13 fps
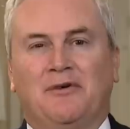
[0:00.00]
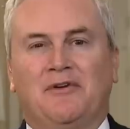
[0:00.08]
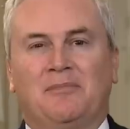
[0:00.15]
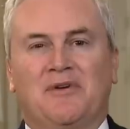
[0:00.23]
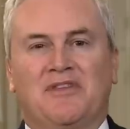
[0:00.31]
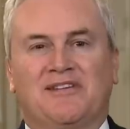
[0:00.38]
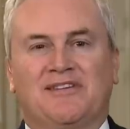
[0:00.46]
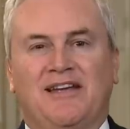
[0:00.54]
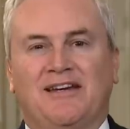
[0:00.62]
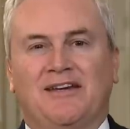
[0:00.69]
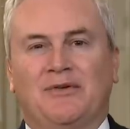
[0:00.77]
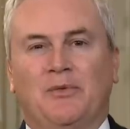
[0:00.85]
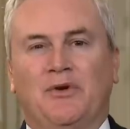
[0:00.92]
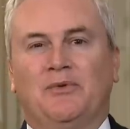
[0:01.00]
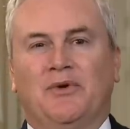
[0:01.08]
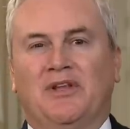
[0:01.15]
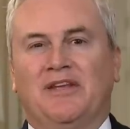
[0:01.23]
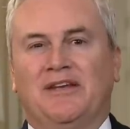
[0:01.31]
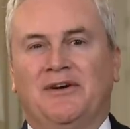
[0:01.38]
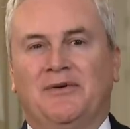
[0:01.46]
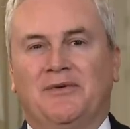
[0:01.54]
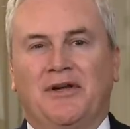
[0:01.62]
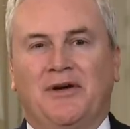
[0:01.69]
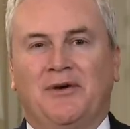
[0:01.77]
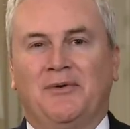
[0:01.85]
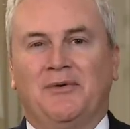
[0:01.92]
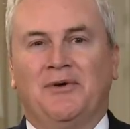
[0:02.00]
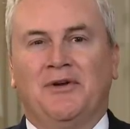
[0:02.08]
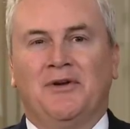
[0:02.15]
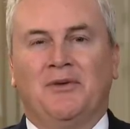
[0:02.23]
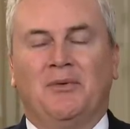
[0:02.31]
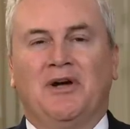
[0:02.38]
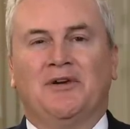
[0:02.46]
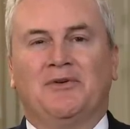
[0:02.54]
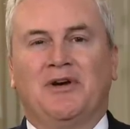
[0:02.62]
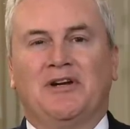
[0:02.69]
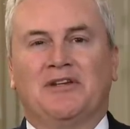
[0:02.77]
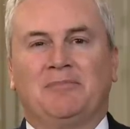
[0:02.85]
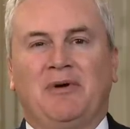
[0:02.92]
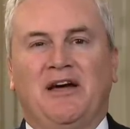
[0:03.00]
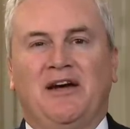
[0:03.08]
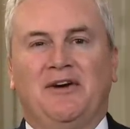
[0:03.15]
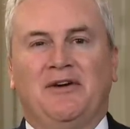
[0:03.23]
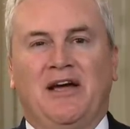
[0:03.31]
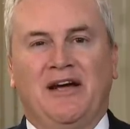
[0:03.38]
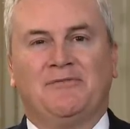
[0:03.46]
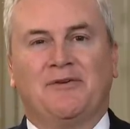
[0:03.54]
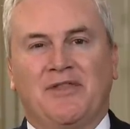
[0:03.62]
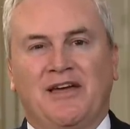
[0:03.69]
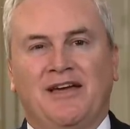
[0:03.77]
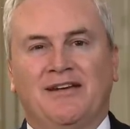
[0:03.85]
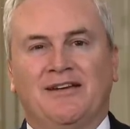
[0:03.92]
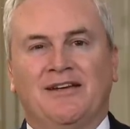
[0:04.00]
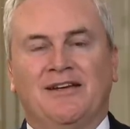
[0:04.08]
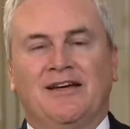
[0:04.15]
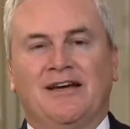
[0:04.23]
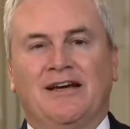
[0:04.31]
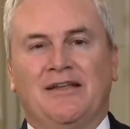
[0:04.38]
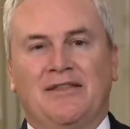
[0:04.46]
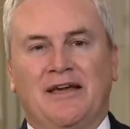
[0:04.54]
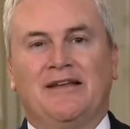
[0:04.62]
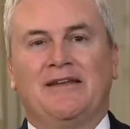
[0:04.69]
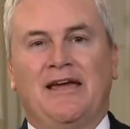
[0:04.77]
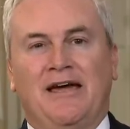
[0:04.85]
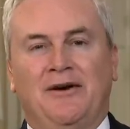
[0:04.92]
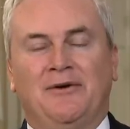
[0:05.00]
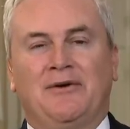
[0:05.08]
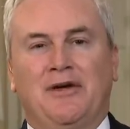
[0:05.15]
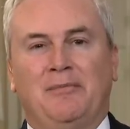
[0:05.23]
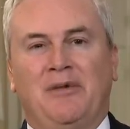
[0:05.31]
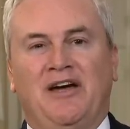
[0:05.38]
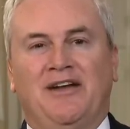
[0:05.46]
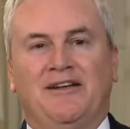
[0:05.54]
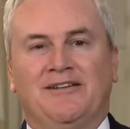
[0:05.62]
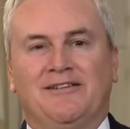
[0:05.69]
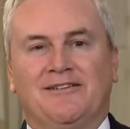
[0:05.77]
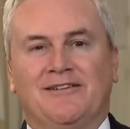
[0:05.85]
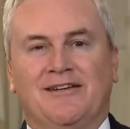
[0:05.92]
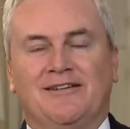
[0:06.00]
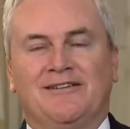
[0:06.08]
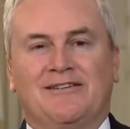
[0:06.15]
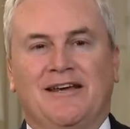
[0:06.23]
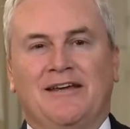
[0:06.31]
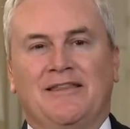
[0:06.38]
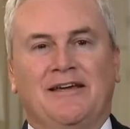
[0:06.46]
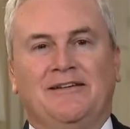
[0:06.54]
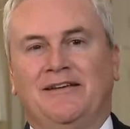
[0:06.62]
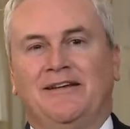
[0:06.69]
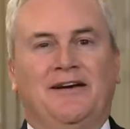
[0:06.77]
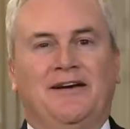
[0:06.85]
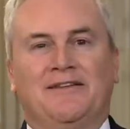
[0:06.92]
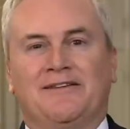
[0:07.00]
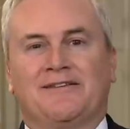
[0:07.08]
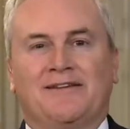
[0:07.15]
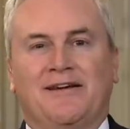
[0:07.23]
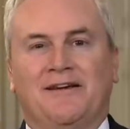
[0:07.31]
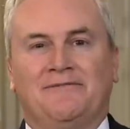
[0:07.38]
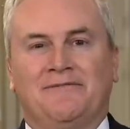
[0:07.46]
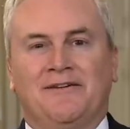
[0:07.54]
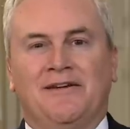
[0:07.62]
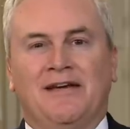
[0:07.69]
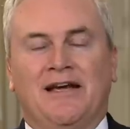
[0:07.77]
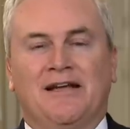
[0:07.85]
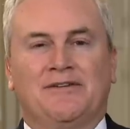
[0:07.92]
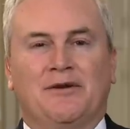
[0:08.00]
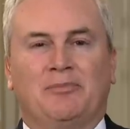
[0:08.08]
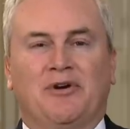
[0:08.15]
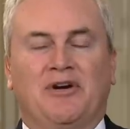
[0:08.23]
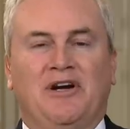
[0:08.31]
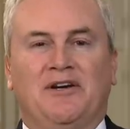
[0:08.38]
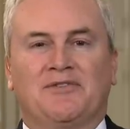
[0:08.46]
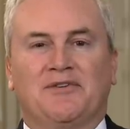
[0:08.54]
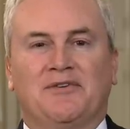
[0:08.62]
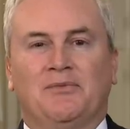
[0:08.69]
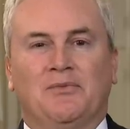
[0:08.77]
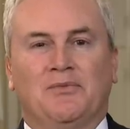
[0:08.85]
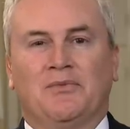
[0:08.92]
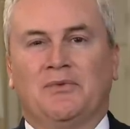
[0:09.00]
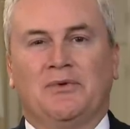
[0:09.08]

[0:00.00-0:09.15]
November the 2nd. We really don't know what transpired after that. Uh, they now come out and, and say they all this stuff as a precaution.